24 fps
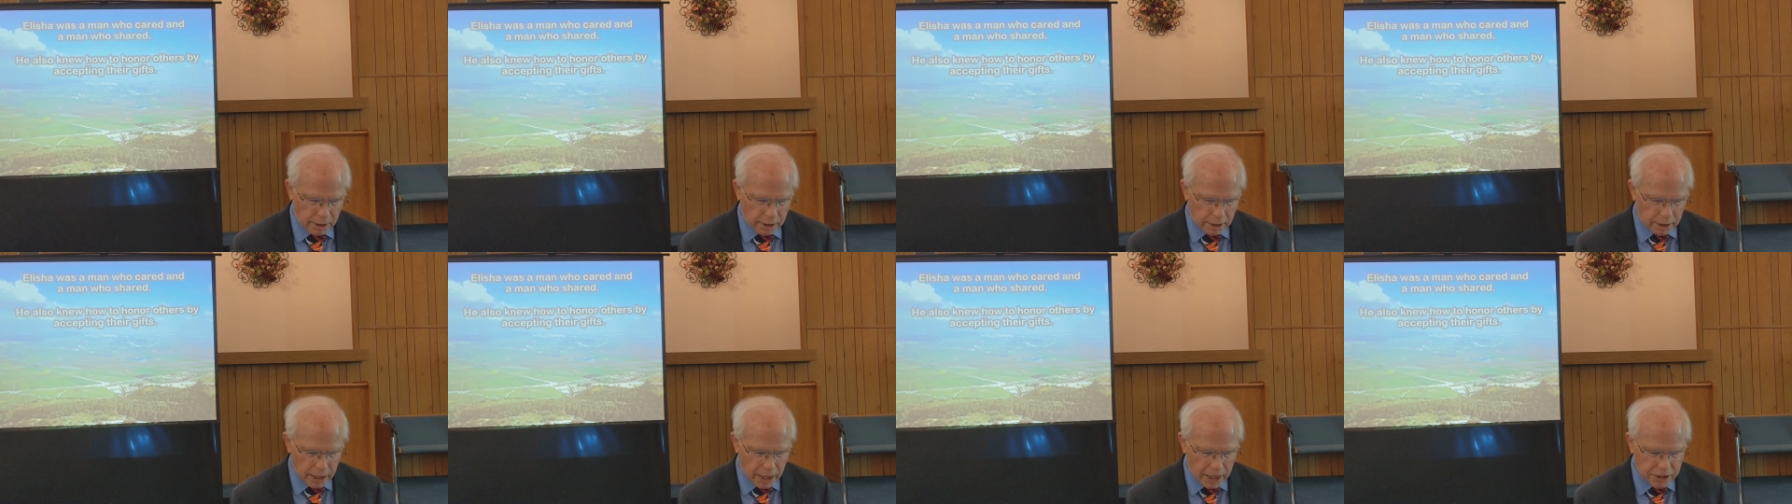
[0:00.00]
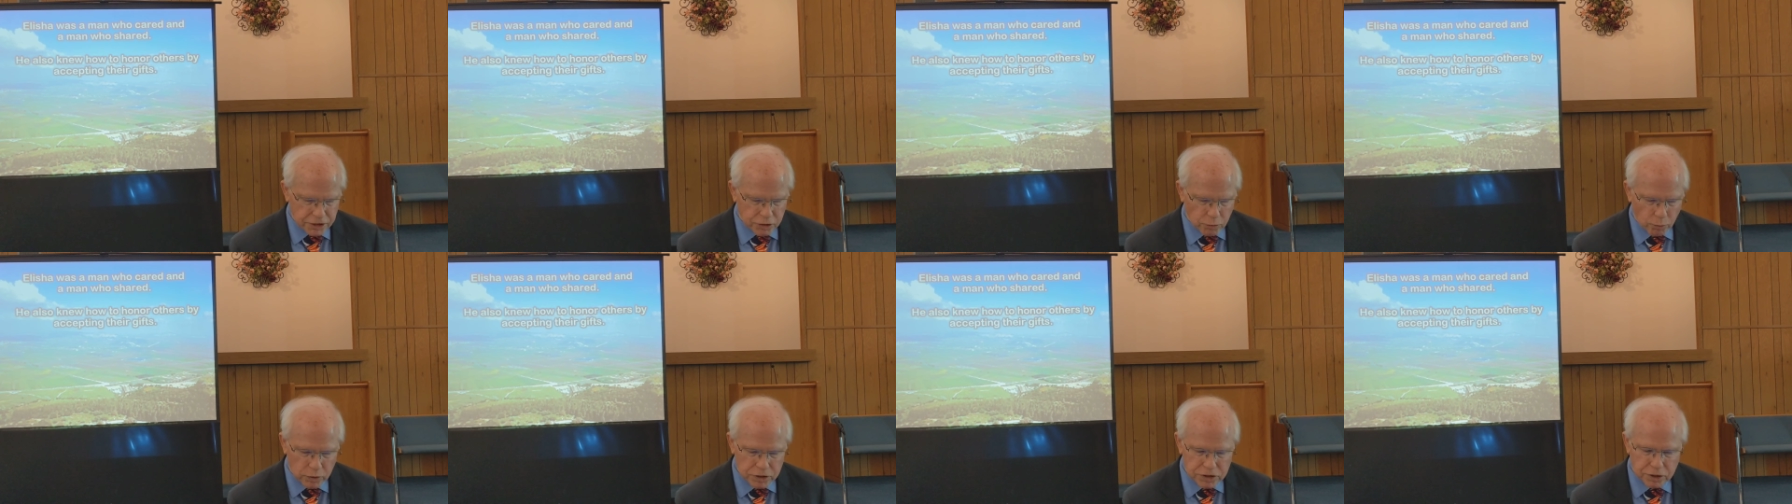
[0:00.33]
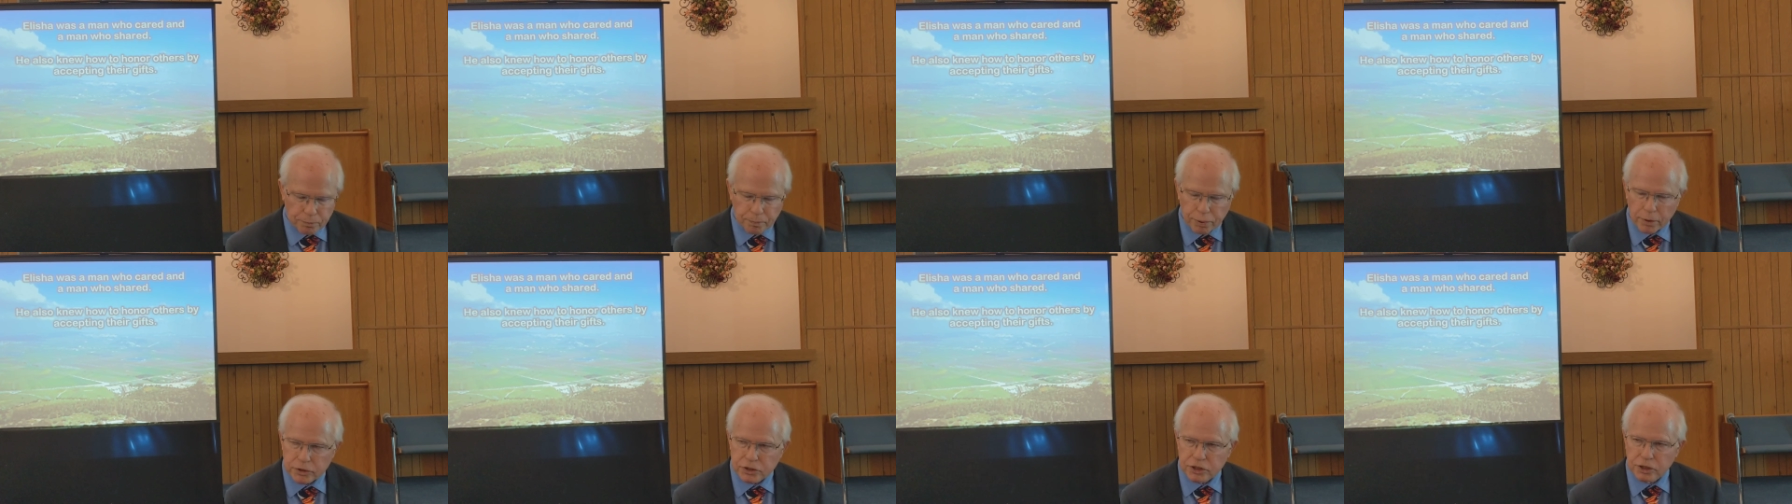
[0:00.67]
Elisha was
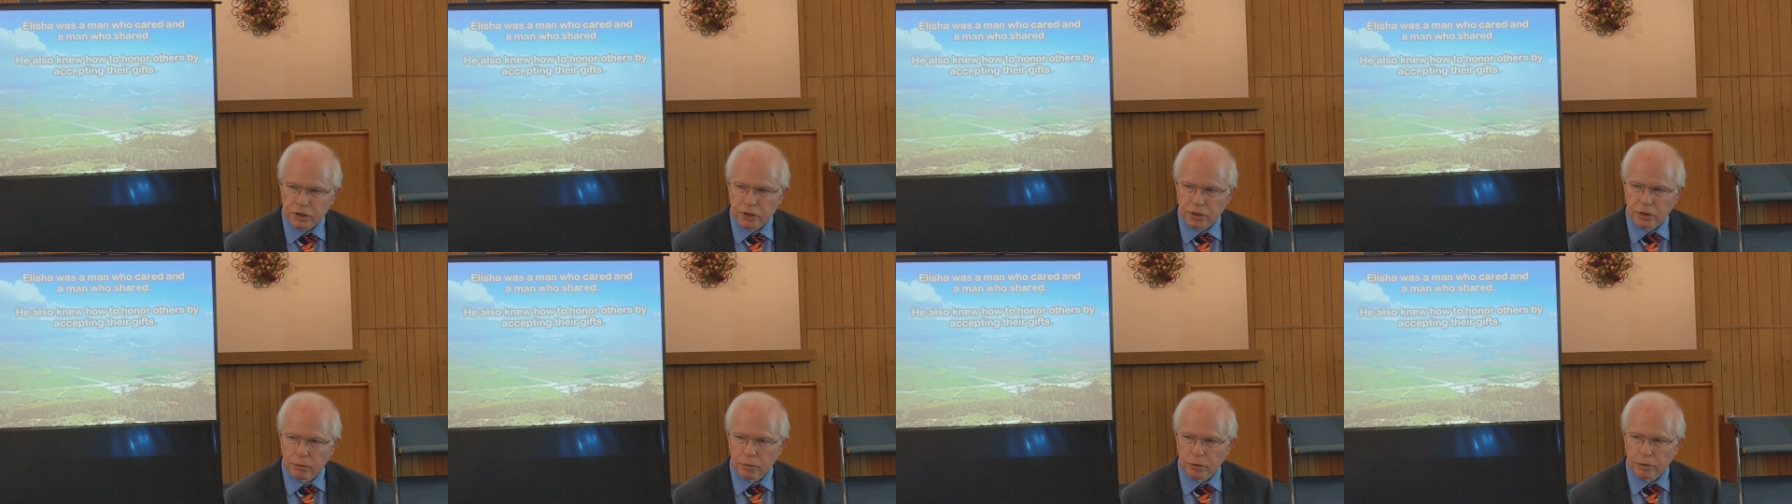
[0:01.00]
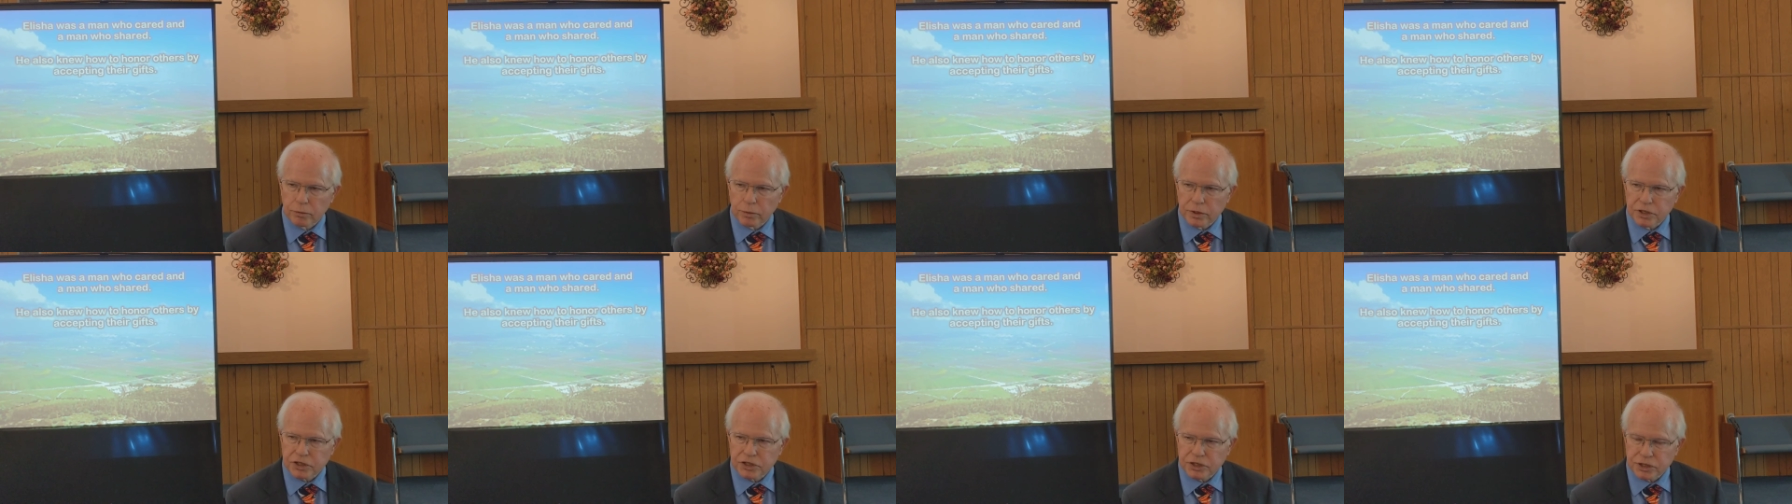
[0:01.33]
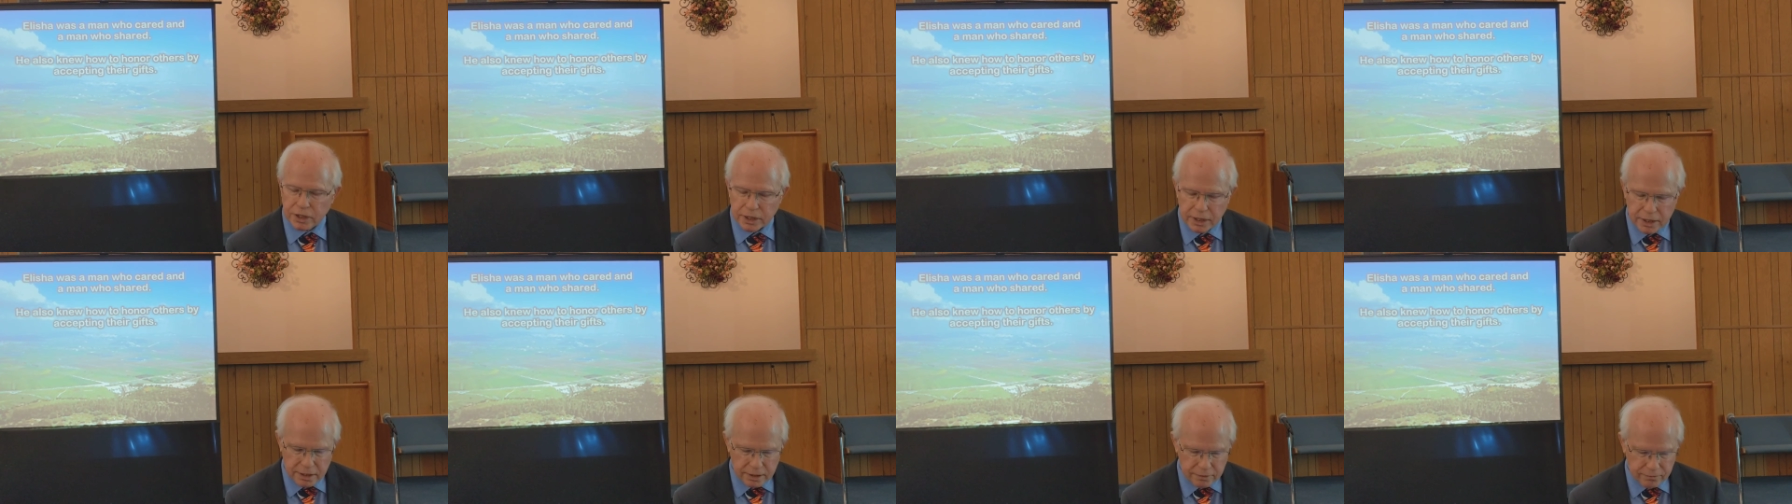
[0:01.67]
a person who would
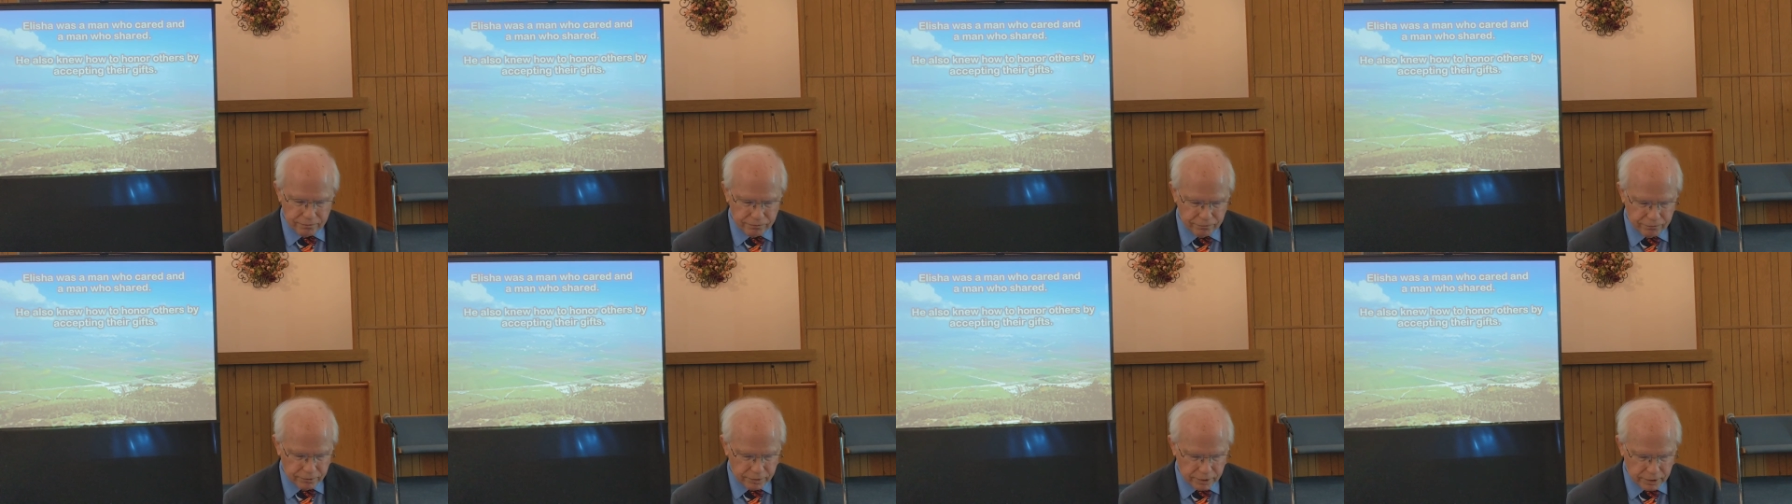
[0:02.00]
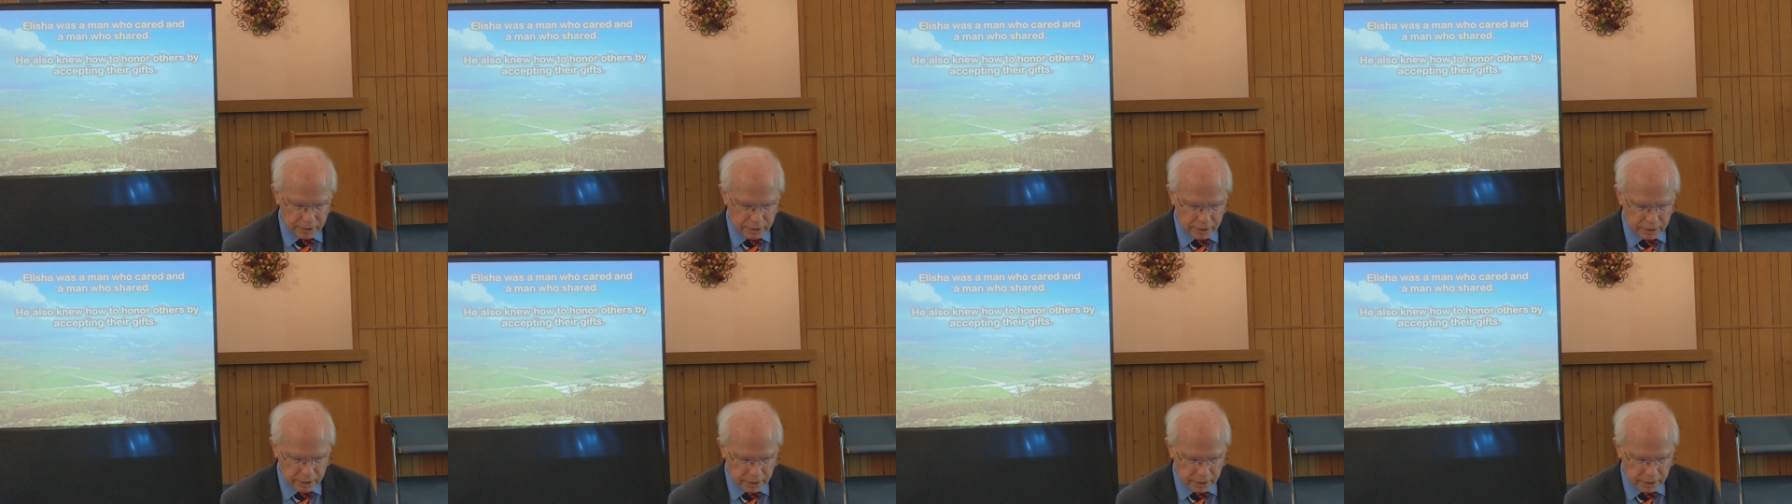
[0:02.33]
receive